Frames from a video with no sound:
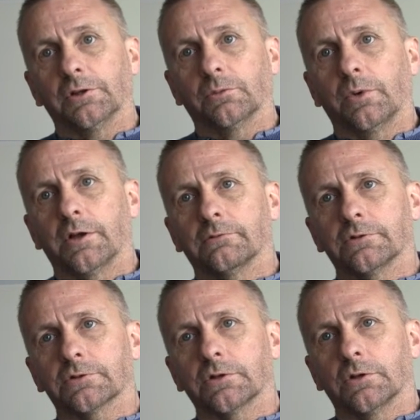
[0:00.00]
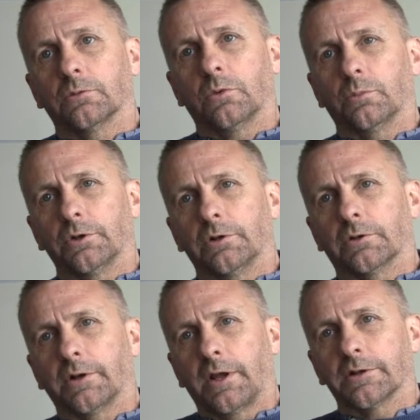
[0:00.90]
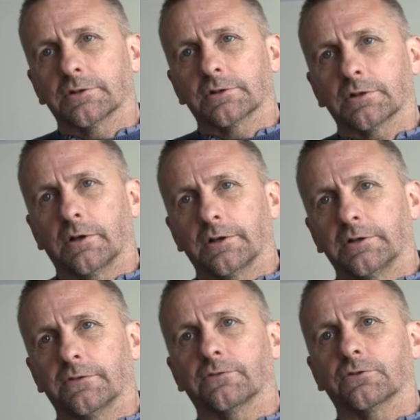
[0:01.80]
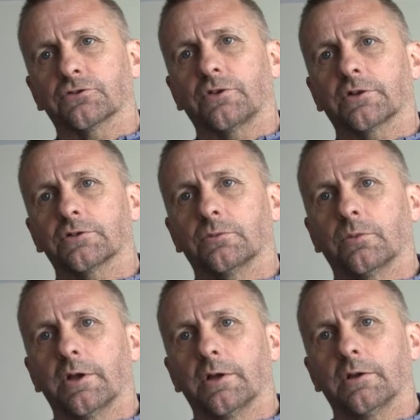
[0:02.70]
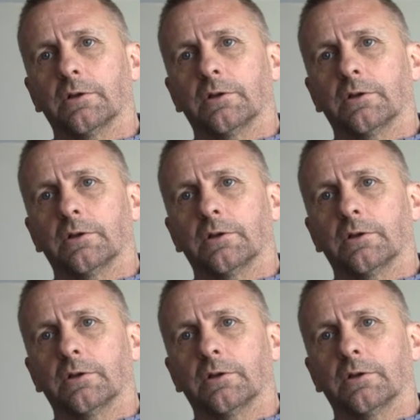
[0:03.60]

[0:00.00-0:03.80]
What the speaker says: Whereas what we're looking at is a slightly different structure where